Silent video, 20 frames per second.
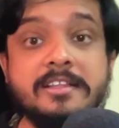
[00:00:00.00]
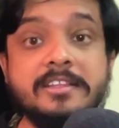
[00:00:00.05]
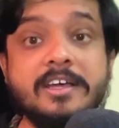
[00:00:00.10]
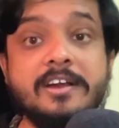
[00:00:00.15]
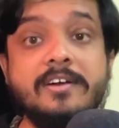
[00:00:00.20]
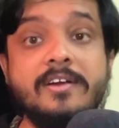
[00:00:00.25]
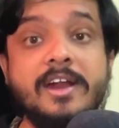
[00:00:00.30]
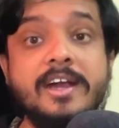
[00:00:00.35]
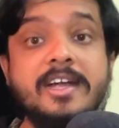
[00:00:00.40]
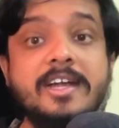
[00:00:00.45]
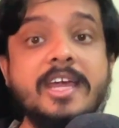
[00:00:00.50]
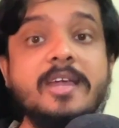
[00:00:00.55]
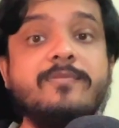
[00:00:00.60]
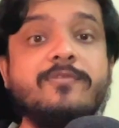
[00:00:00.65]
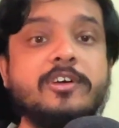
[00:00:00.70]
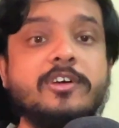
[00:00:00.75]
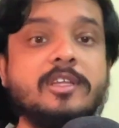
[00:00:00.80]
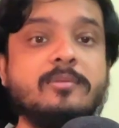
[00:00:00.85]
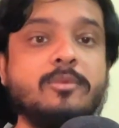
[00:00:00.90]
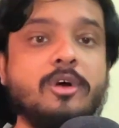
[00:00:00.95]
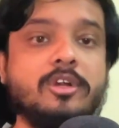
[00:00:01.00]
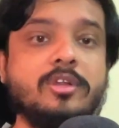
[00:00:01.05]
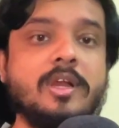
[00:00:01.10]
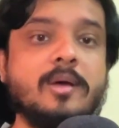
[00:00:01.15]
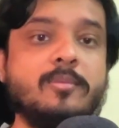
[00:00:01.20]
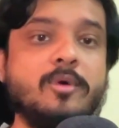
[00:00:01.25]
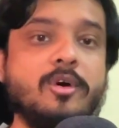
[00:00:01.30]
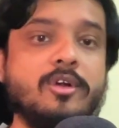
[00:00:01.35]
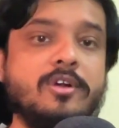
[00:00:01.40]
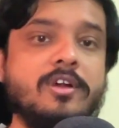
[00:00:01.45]
The runtime for the modular
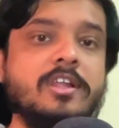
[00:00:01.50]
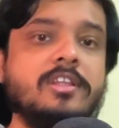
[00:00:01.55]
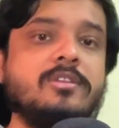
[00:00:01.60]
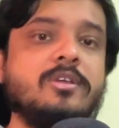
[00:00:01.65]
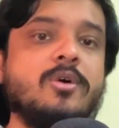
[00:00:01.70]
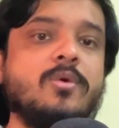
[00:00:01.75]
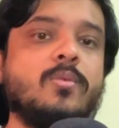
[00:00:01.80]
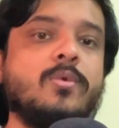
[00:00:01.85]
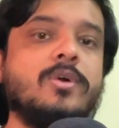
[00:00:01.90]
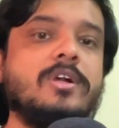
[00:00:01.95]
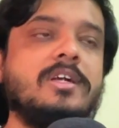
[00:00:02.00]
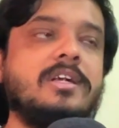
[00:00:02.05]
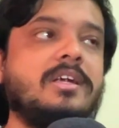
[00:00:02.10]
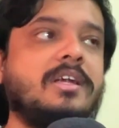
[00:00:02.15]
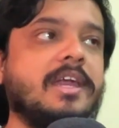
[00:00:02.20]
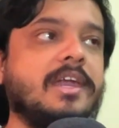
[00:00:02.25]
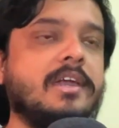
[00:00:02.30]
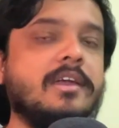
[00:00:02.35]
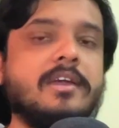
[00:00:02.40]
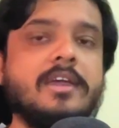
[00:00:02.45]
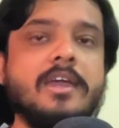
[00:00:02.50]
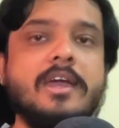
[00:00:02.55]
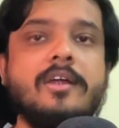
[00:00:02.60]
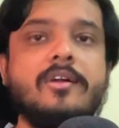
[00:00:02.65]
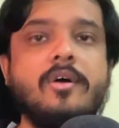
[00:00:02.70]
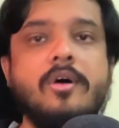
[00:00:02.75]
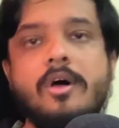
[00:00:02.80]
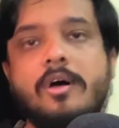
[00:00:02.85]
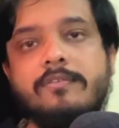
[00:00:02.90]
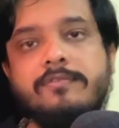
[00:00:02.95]
monolith would take
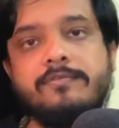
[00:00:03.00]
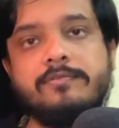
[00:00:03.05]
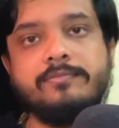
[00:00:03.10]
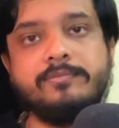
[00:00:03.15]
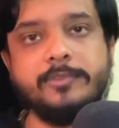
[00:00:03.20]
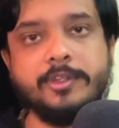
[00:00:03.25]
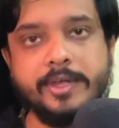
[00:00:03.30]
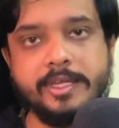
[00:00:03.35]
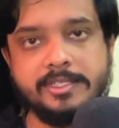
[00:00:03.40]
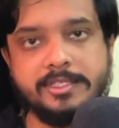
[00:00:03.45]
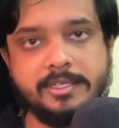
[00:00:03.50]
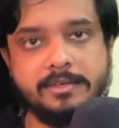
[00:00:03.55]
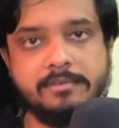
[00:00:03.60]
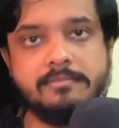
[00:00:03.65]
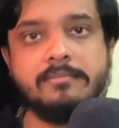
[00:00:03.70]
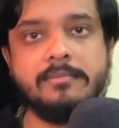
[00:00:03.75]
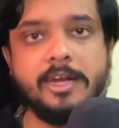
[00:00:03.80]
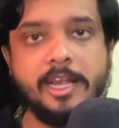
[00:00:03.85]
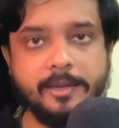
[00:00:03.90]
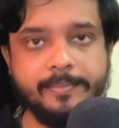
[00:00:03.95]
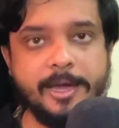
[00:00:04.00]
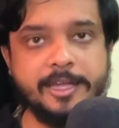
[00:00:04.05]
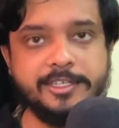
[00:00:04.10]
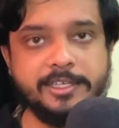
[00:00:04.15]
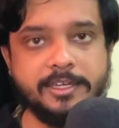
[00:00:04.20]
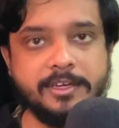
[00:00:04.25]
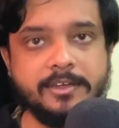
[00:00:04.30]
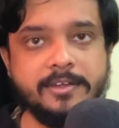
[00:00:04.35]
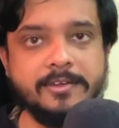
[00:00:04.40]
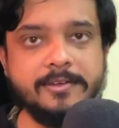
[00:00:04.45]
care of the rest, like
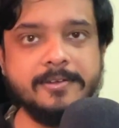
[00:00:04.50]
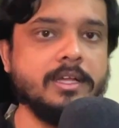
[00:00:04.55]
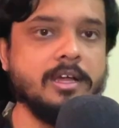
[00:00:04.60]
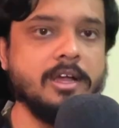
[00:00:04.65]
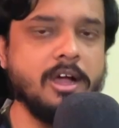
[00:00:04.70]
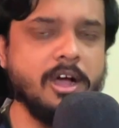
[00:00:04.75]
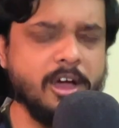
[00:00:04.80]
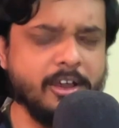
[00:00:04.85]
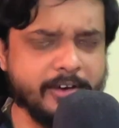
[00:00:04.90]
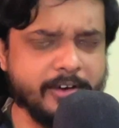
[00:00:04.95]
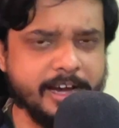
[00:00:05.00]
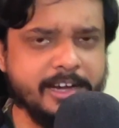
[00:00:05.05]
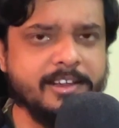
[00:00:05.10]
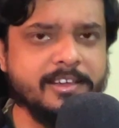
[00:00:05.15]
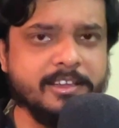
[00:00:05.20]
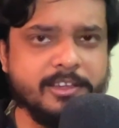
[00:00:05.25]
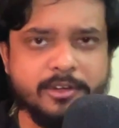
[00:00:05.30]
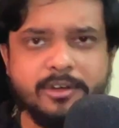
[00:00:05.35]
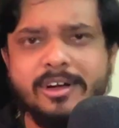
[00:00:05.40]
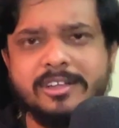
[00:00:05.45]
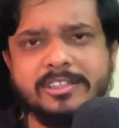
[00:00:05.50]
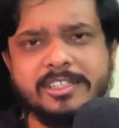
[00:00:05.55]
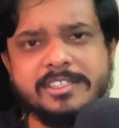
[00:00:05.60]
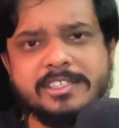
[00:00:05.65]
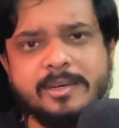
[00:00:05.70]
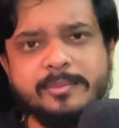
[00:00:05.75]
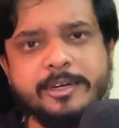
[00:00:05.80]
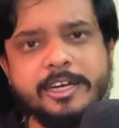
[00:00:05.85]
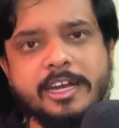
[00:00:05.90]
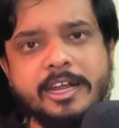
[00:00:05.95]
magic. Alright, you got the
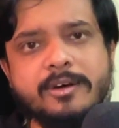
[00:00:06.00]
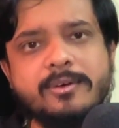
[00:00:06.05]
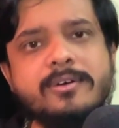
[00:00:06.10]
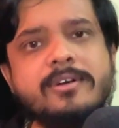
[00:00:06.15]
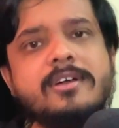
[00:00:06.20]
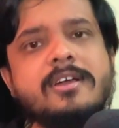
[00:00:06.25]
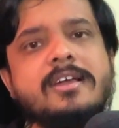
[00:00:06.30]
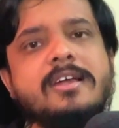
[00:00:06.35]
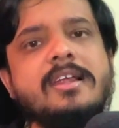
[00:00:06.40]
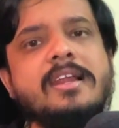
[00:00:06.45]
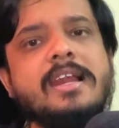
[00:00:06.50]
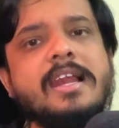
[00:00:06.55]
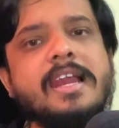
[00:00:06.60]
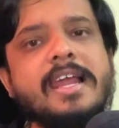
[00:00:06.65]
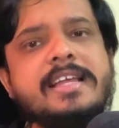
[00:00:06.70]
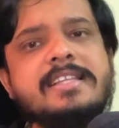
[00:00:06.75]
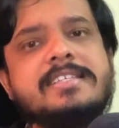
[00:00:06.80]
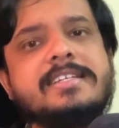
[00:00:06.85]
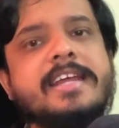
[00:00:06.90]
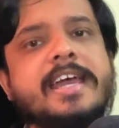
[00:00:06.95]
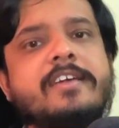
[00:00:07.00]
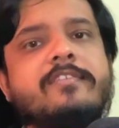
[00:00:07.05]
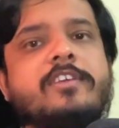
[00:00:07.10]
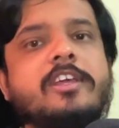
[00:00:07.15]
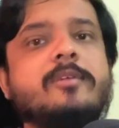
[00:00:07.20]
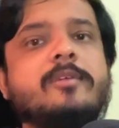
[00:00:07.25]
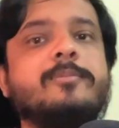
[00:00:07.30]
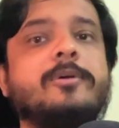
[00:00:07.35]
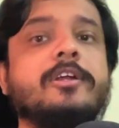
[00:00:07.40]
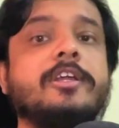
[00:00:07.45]
summary now. Let's dive
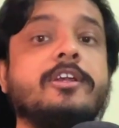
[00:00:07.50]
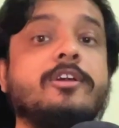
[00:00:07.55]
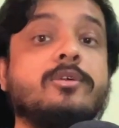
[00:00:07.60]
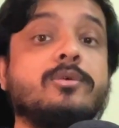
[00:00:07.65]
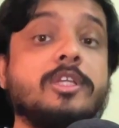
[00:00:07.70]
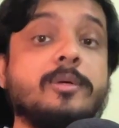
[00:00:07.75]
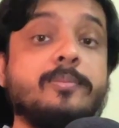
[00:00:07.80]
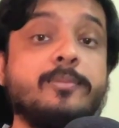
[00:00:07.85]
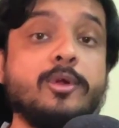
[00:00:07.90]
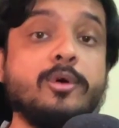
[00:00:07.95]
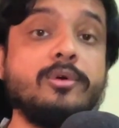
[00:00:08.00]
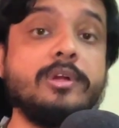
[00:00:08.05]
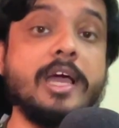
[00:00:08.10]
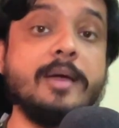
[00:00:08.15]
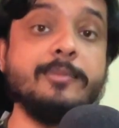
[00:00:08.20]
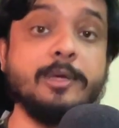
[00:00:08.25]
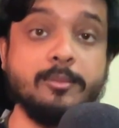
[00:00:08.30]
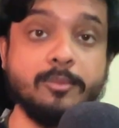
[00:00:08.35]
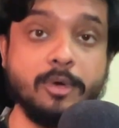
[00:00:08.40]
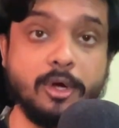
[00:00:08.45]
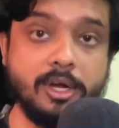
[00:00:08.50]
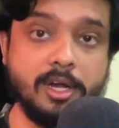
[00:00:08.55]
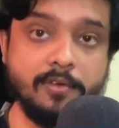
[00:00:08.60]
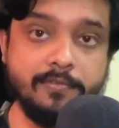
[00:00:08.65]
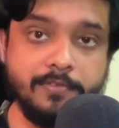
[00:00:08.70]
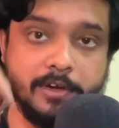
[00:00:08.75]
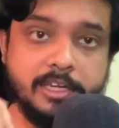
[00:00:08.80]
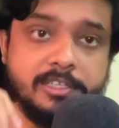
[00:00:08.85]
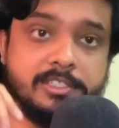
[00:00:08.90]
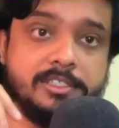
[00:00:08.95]
deeper into the programming model
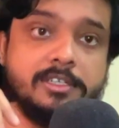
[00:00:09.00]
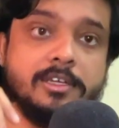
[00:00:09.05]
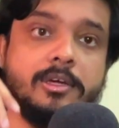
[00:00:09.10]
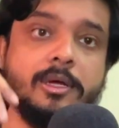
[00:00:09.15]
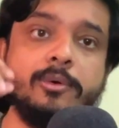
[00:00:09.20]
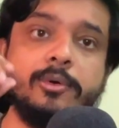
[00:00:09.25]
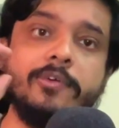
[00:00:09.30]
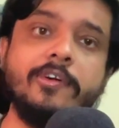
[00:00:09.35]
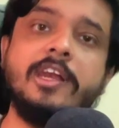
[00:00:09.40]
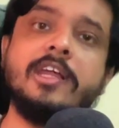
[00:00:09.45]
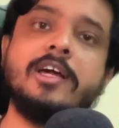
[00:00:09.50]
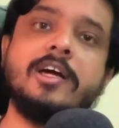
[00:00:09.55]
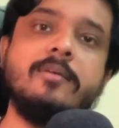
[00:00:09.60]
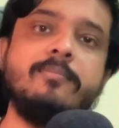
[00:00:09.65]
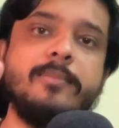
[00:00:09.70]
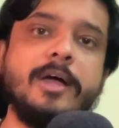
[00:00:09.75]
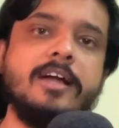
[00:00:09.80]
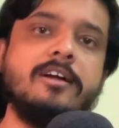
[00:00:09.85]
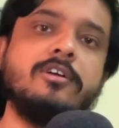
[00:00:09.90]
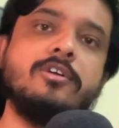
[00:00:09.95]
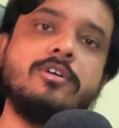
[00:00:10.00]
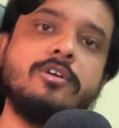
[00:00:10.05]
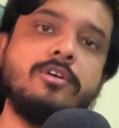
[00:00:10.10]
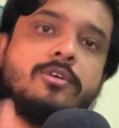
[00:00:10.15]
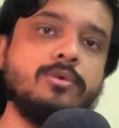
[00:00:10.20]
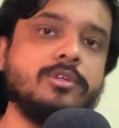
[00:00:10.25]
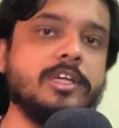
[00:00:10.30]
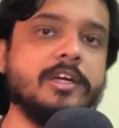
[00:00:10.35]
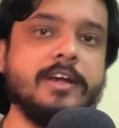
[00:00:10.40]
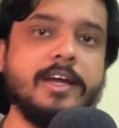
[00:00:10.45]
first. We will come back
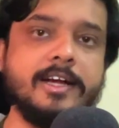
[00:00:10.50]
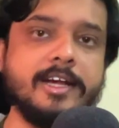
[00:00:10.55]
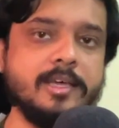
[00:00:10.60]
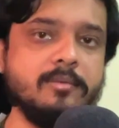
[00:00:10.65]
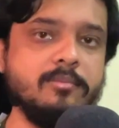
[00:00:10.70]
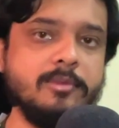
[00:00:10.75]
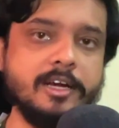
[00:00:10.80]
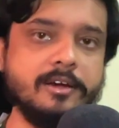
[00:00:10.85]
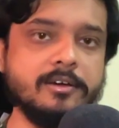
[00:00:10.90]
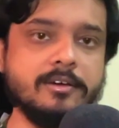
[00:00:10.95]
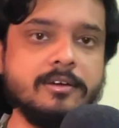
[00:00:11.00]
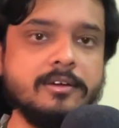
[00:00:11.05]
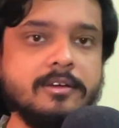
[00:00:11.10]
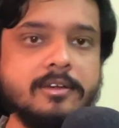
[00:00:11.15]
to the runtime later.